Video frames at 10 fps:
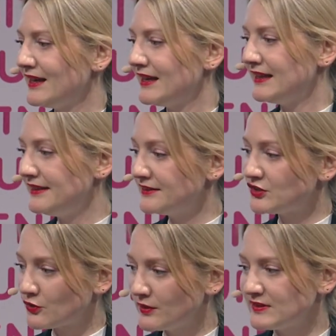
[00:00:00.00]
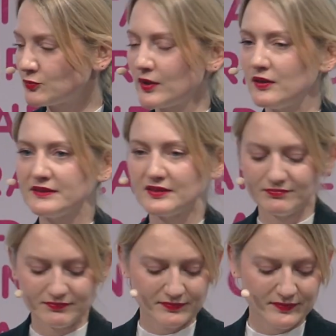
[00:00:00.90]
In the insurance world,
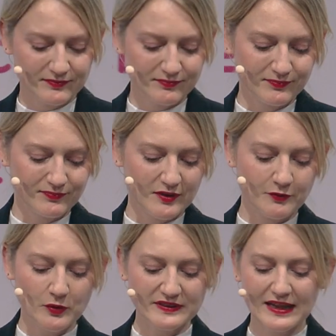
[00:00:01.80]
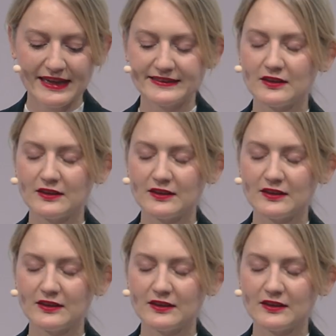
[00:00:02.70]
the focus lies